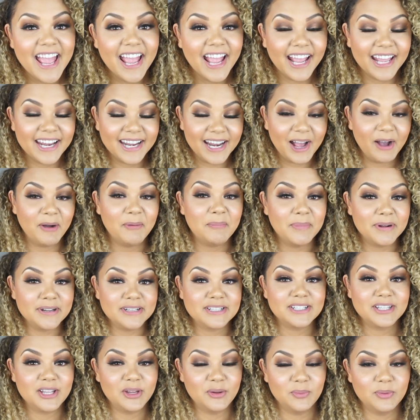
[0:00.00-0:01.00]
and how
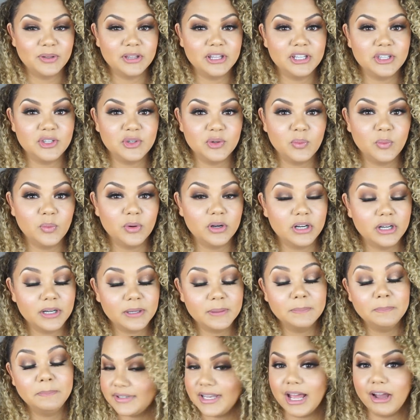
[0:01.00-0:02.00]
much they really do
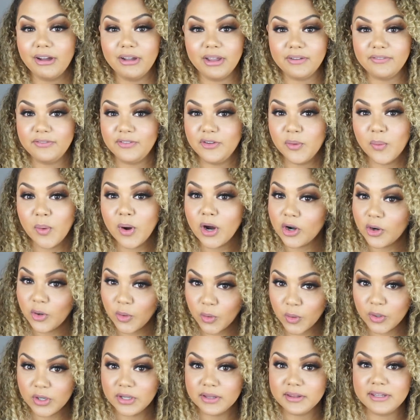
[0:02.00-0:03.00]
work. Now, if you are
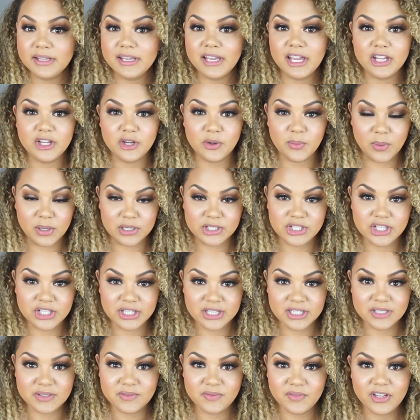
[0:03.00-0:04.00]
oily and you're watching
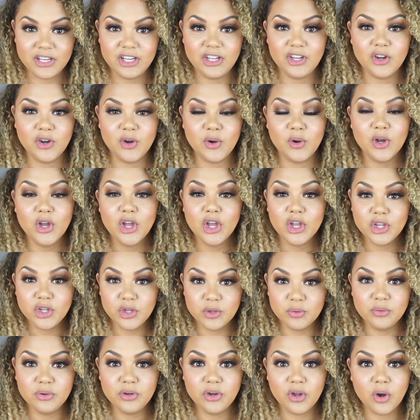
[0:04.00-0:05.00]
this video,
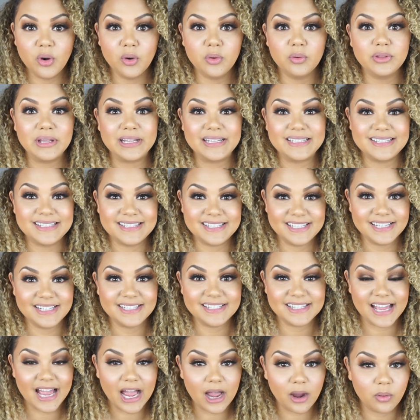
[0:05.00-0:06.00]
you know that
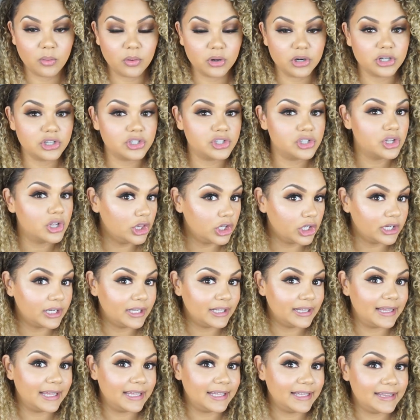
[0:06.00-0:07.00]
6 hours
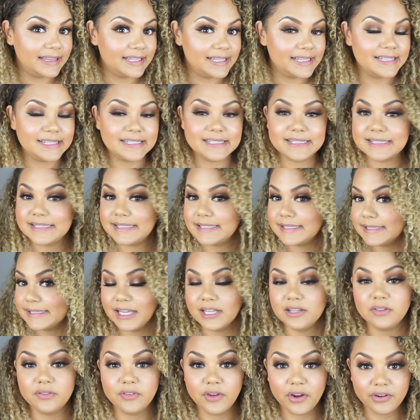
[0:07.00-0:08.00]
looking like this
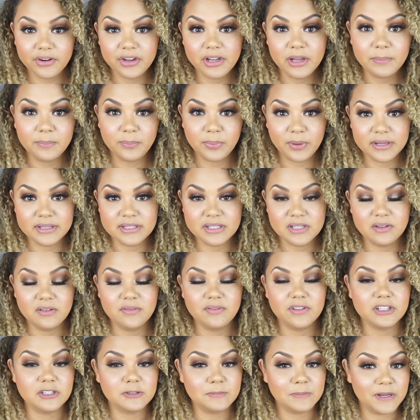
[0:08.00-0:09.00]
is very
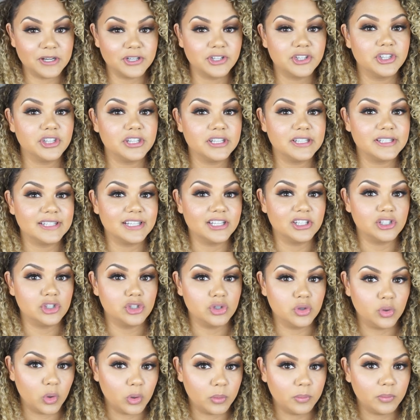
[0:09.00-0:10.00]
impressive, especially since
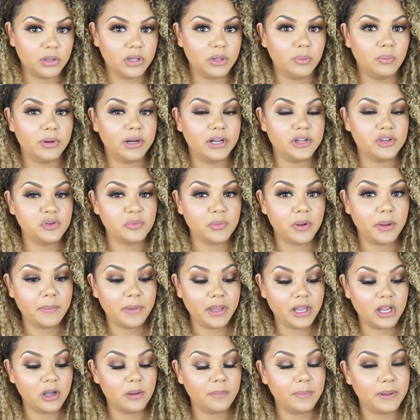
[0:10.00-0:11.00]
normally when I do my
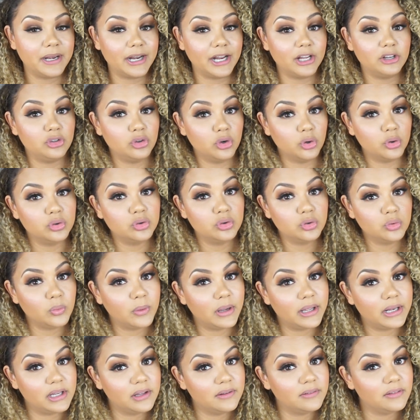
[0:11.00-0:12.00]
makeup and I don't do
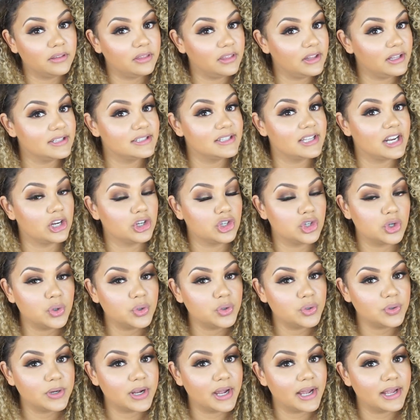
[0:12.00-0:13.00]
any of the things that I
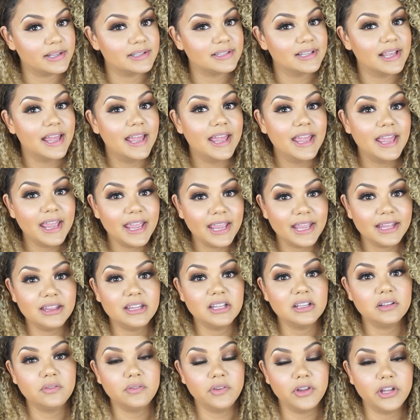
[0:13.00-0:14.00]
showed you guys in
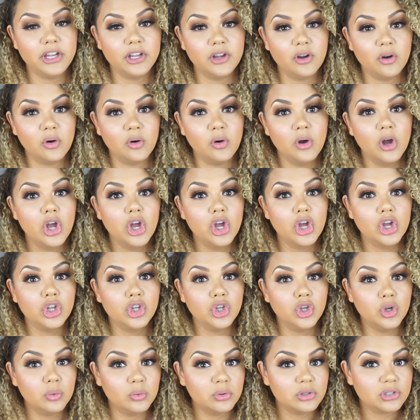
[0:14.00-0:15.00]
this video,
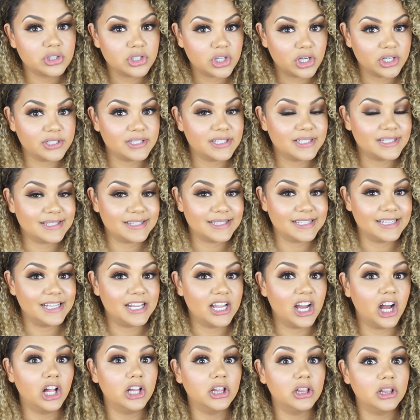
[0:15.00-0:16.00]
you will start to
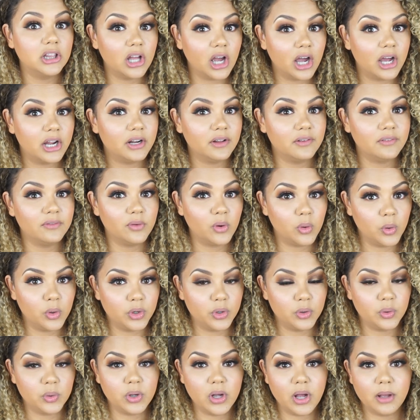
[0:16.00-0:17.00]
see a lot of
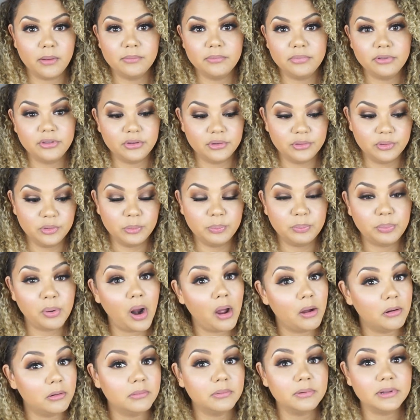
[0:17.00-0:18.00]
oil come through
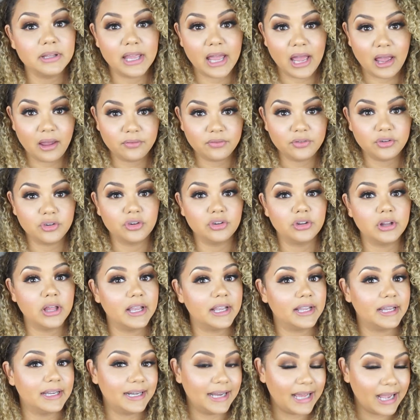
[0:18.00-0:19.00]
probably after
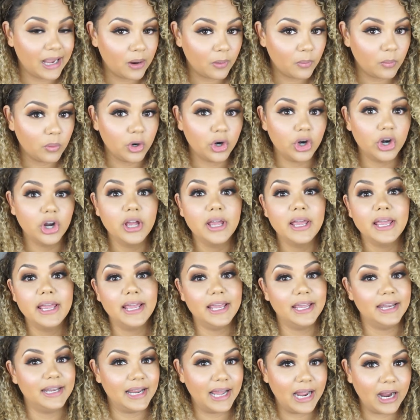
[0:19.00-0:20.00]
like an hour
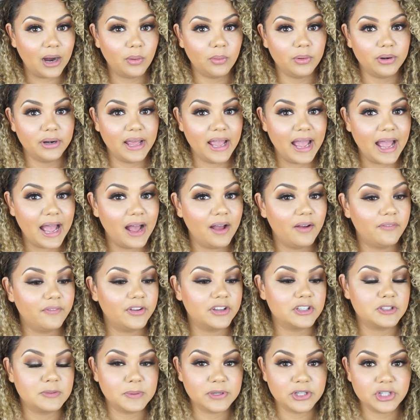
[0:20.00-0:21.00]
and a half,
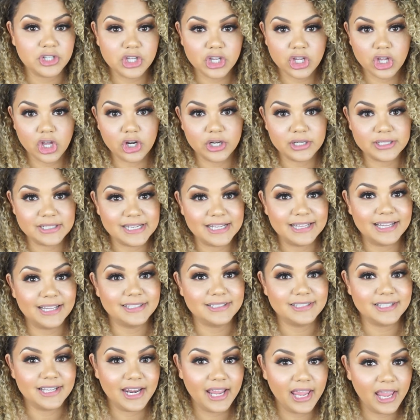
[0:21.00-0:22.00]
especially on a day like
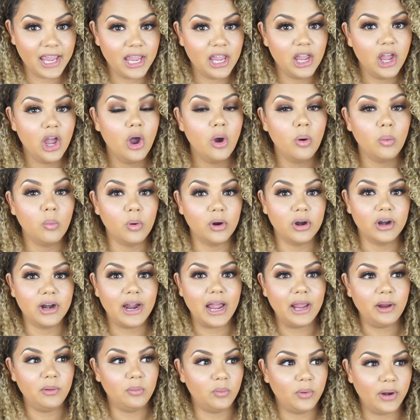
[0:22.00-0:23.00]
today where
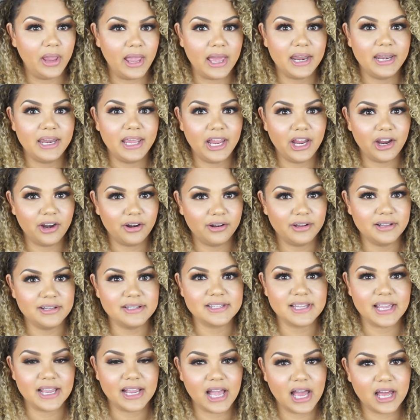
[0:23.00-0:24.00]
I ran
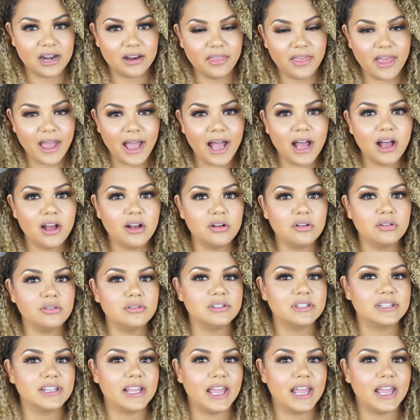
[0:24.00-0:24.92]
errands like out of the house,